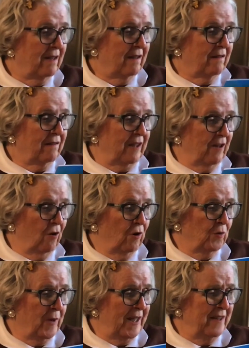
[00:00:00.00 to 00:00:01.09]
The
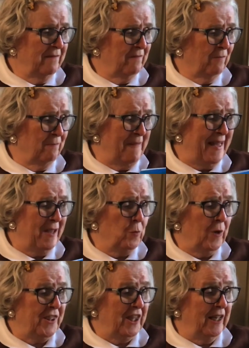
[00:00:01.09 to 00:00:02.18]
old man
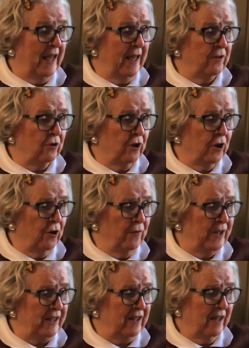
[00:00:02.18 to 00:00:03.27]
with the ladder
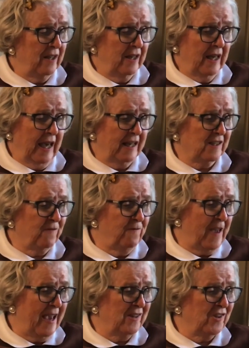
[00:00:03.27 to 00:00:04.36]
hurried as
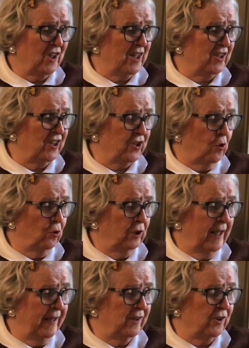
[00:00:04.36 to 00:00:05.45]
fast as his old
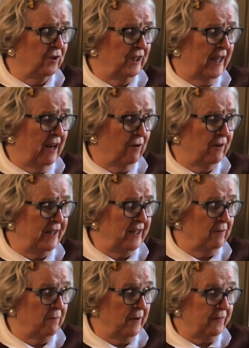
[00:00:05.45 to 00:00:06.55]
legs could carry
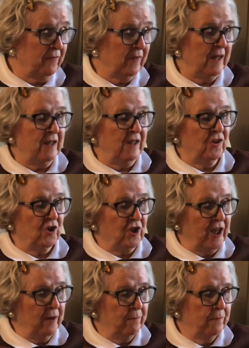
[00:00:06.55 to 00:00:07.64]
him.
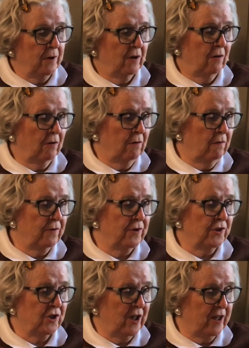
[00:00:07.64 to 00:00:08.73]
Step over
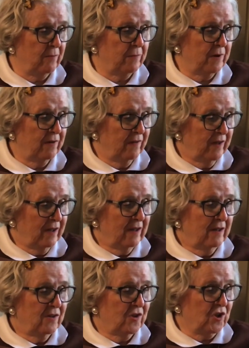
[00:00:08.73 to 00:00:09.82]
step,
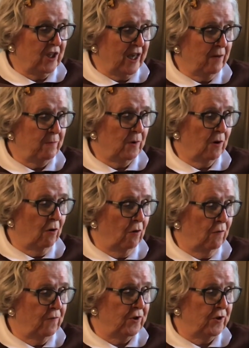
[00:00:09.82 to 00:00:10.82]
step over